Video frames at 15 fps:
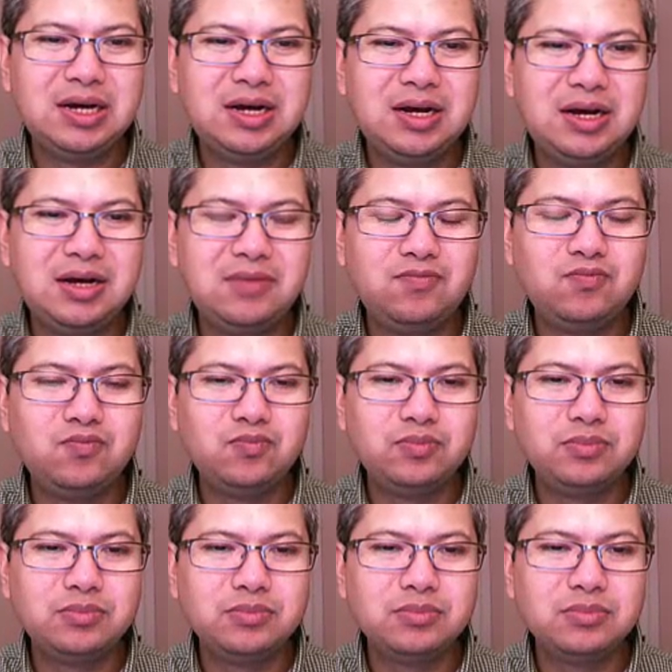um,
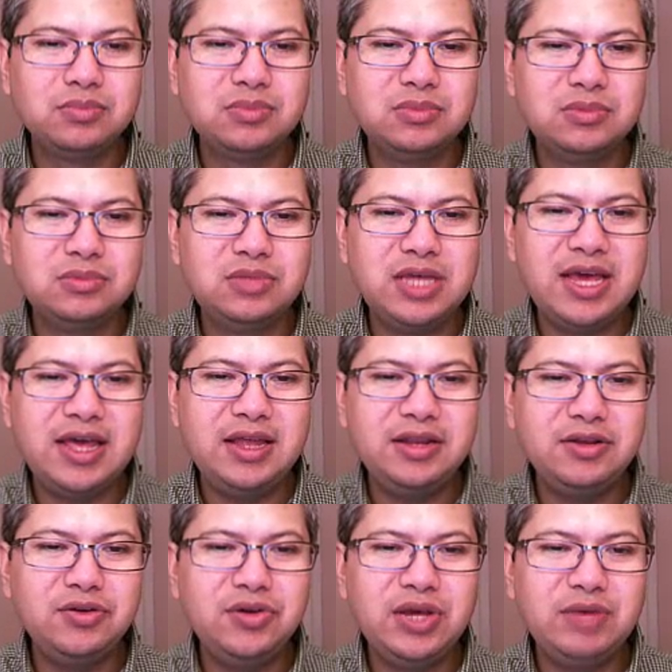
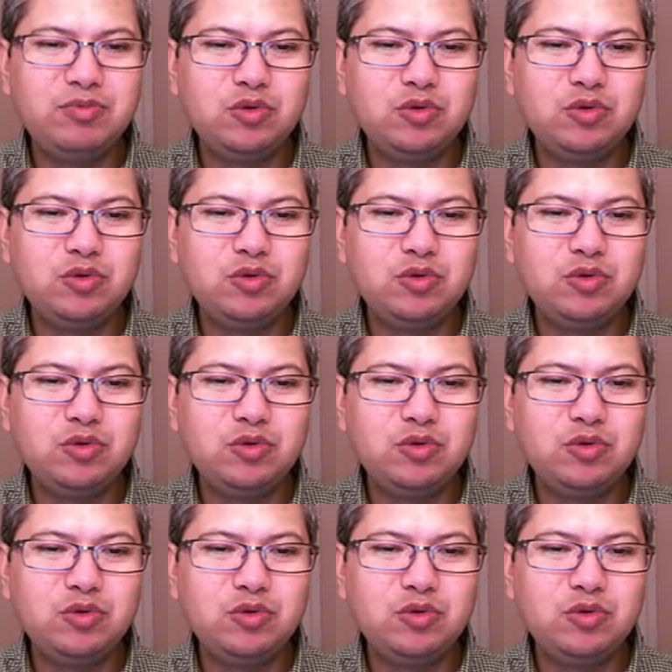then you